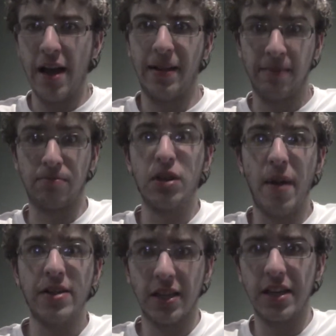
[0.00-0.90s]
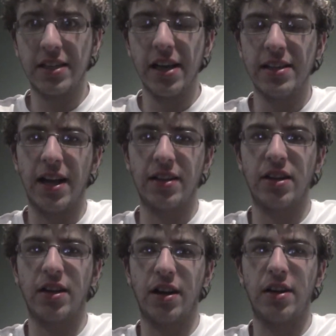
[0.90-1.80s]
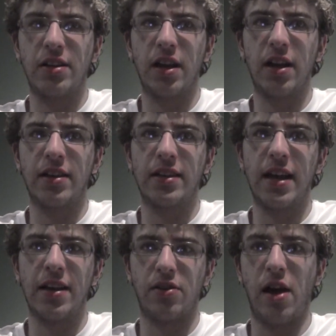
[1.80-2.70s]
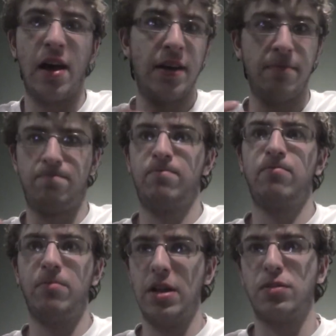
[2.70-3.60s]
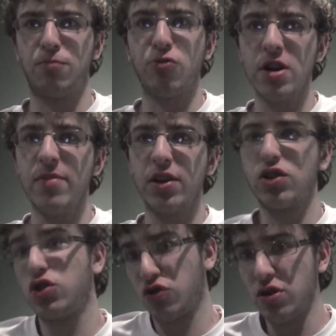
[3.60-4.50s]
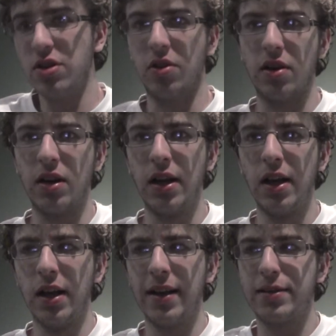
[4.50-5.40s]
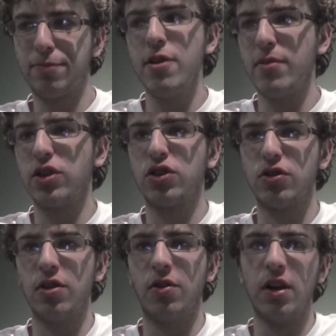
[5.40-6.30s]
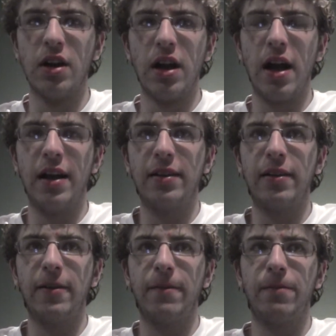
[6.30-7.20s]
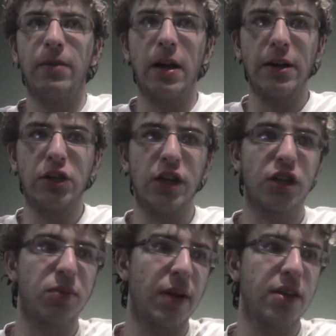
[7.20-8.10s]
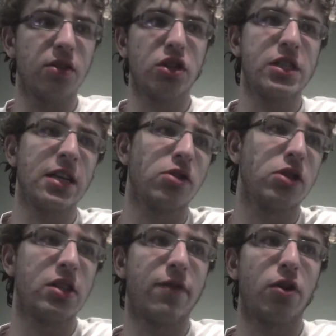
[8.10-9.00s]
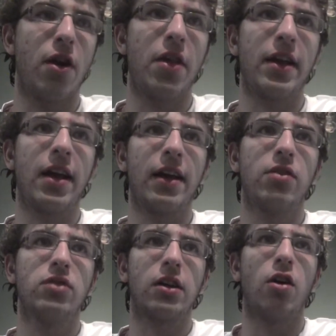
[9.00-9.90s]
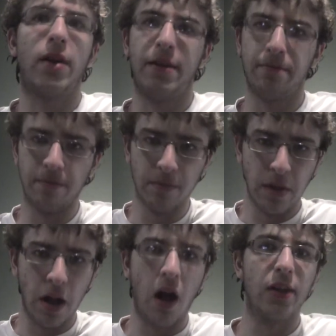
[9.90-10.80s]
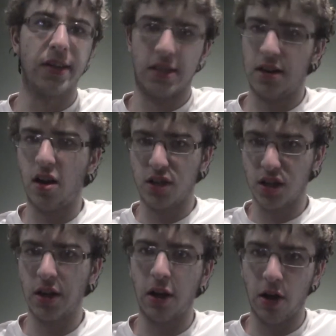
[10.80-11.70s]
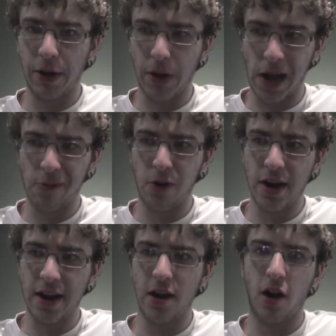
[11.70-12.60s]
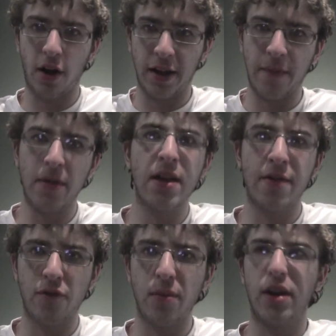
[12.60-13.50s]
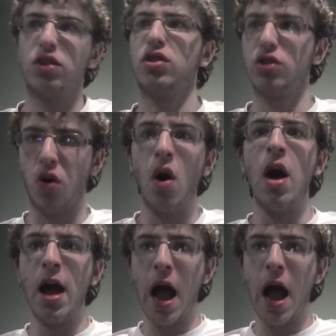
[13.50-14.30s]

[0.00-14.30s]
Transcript: And she basically says that to, uh, to, to Kendall. And it's pretty much true. It's pretty much true. And she explains, she says all this stuff to her. And then Kendall was like, all right, I'll listen. I'll, I, I want to hear, give me information. So...